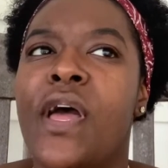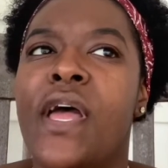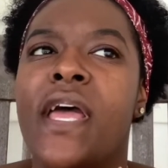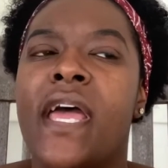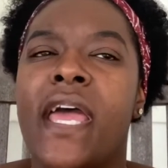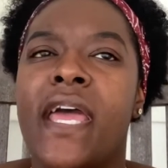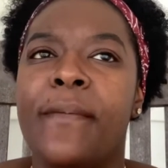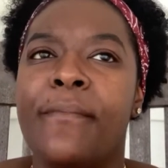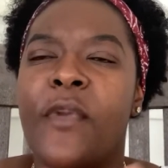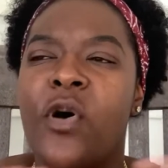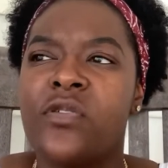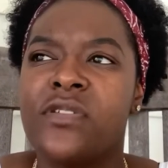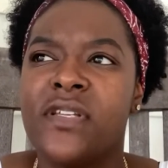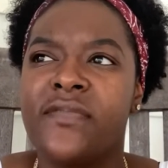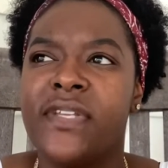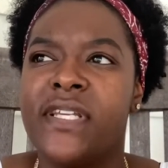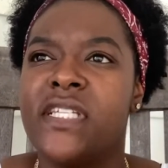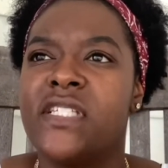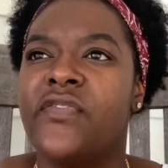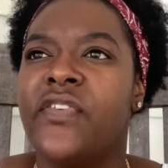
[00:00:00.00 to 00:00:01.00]
And most of
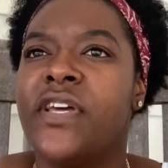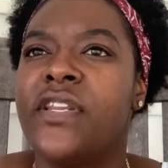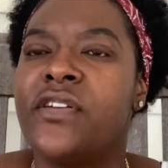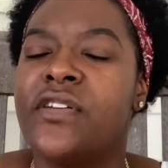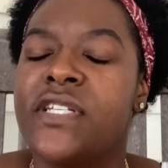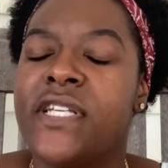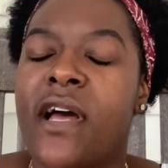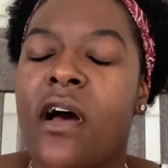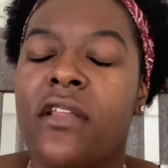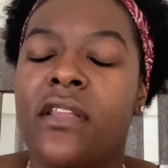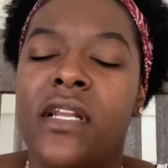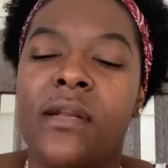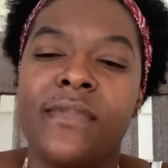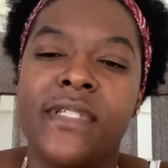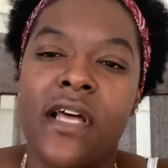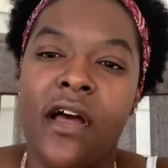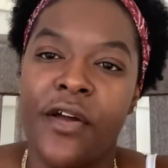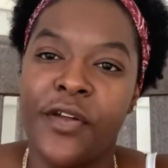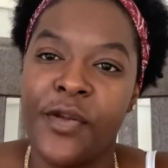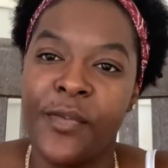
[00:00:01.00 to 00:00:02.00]
these vendors, y'all, that I'm
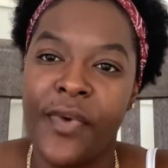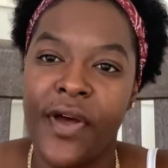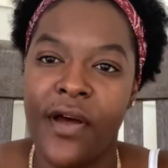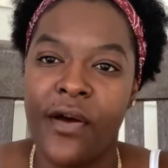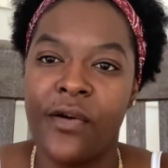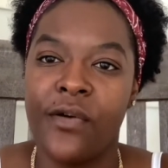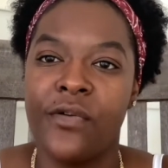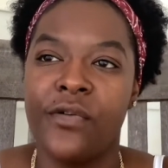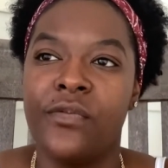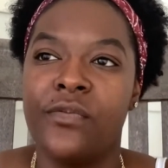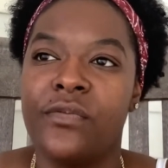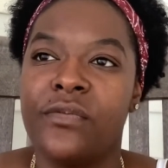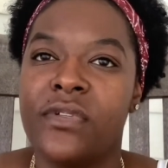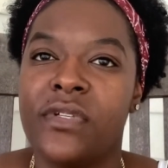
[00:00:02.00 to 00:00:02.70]
talking about,